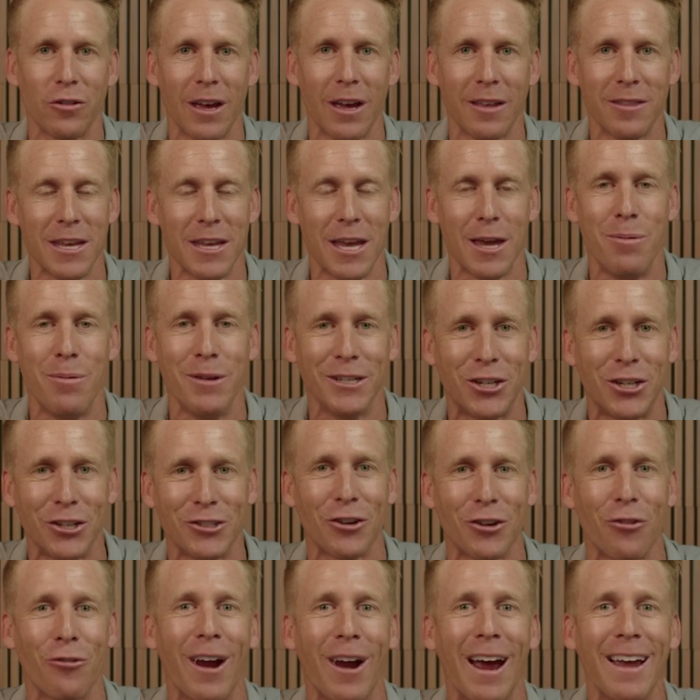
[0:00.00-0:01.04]
sure that the
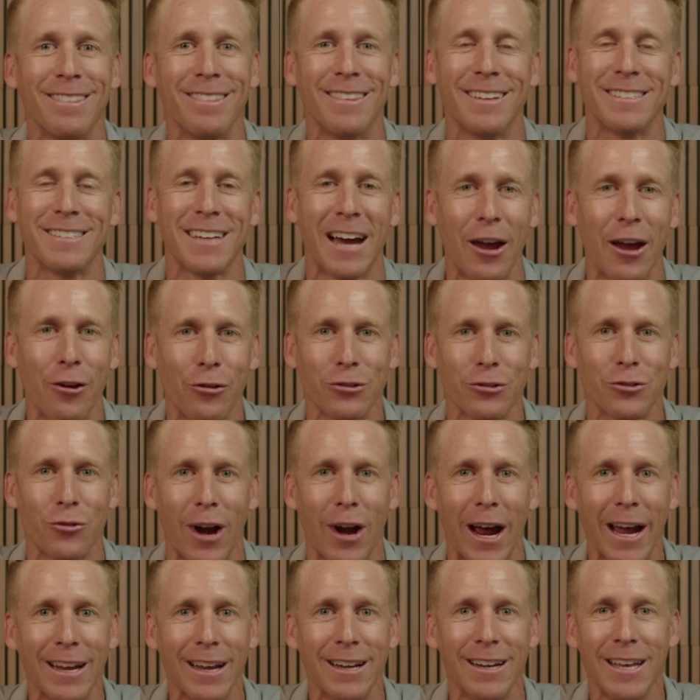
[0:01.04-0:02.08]
images are right, the
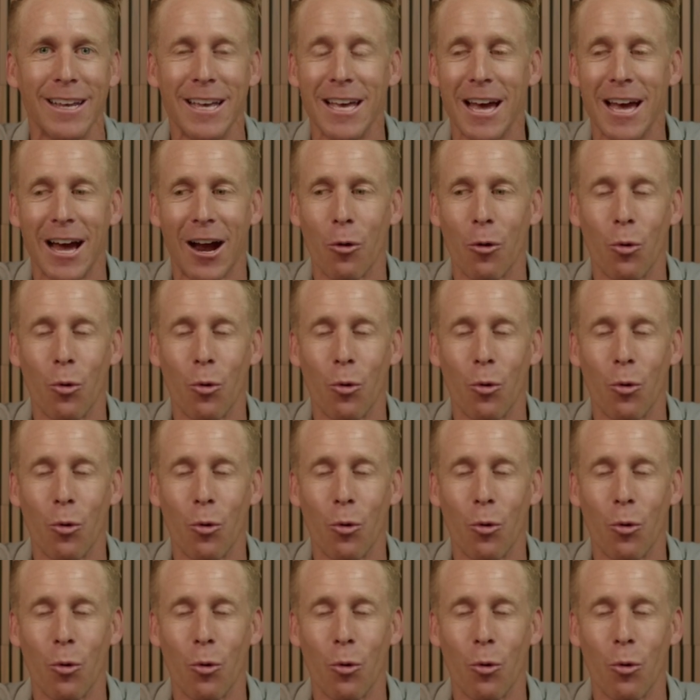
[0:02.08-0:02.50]
title's right.